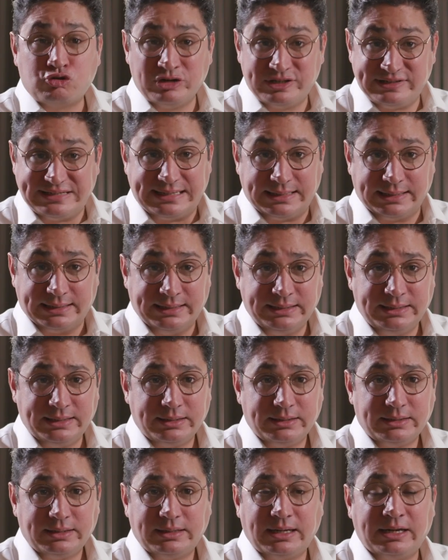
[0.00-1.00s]
Critically,
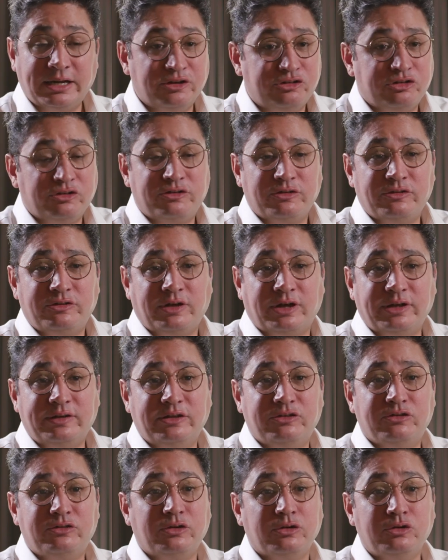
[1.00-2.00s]
clinicians and
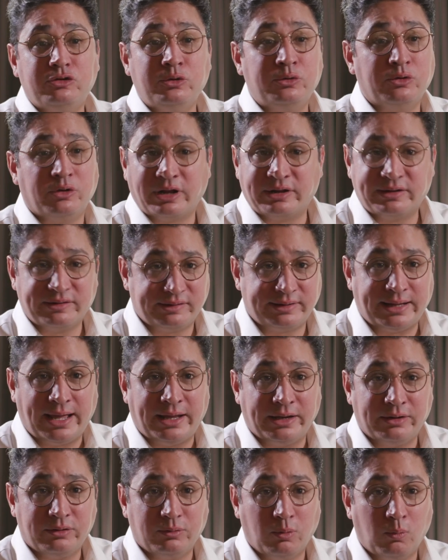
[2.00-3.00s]
scientists do not
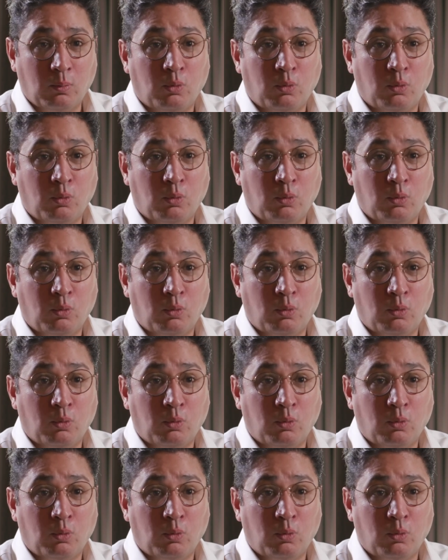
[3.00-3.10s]
understand